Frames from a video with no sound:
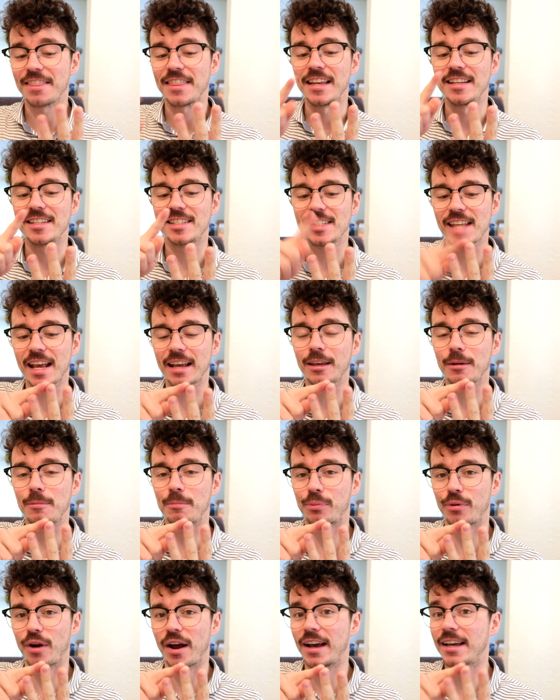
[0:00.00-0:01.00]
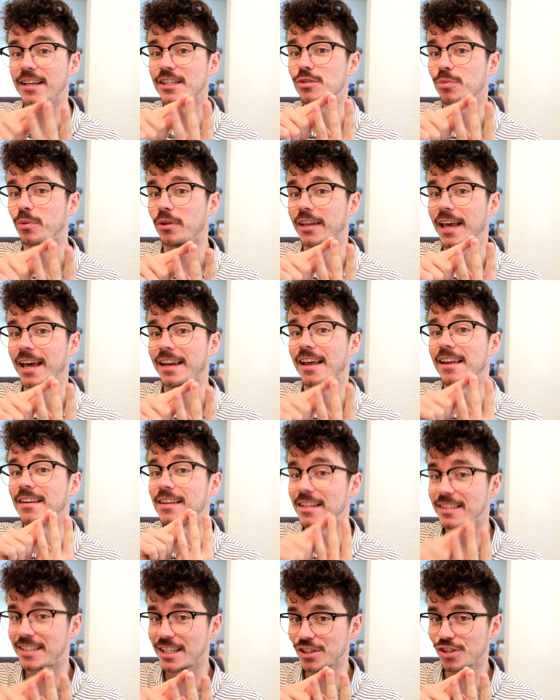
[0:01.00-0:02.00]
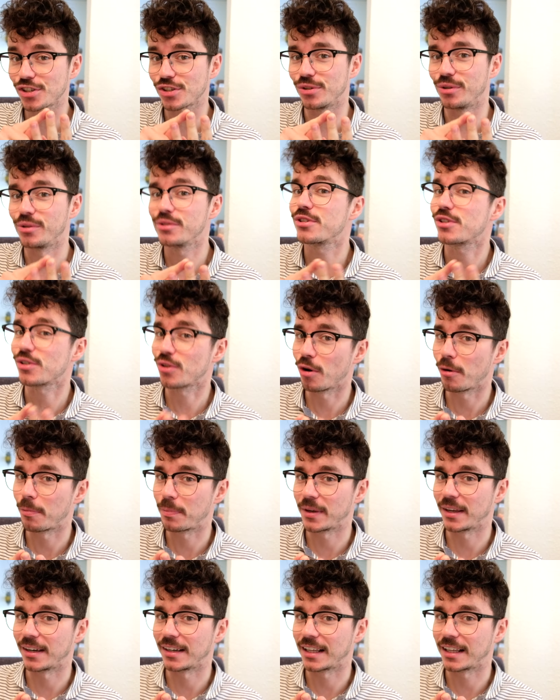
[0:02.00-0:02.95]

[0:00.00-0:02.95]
Then second prize will get an additional Scorpion